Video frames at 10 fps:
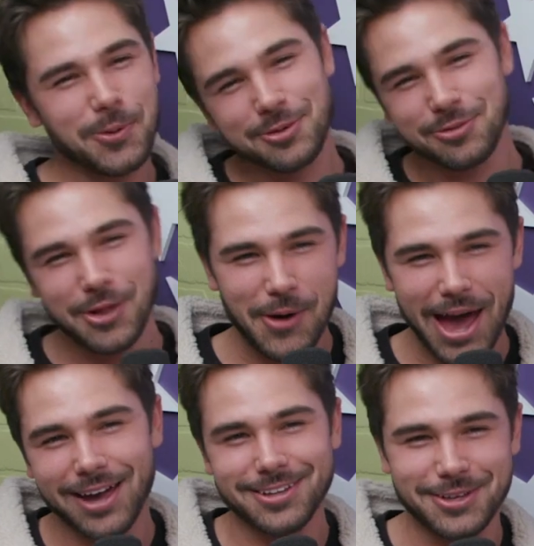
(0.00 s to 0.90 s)
go with the flow,
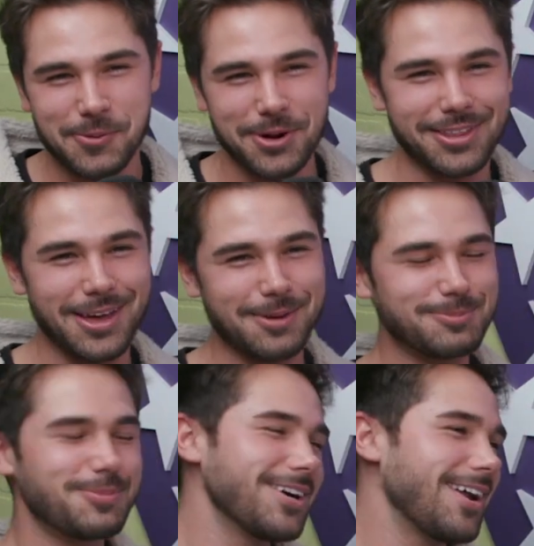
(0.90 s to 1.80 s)
act like one of
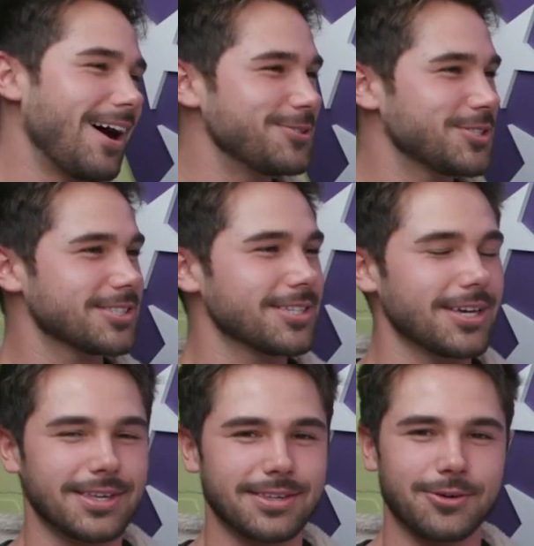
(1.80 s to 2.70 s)
them. But I was just
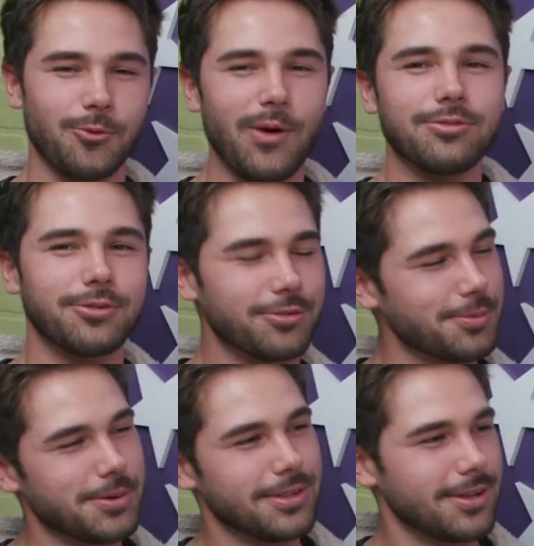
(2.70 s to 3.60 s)
like grateful
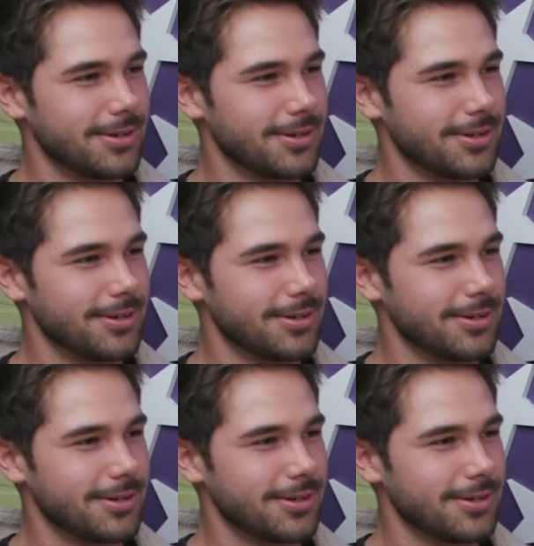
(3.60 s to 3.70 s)
for being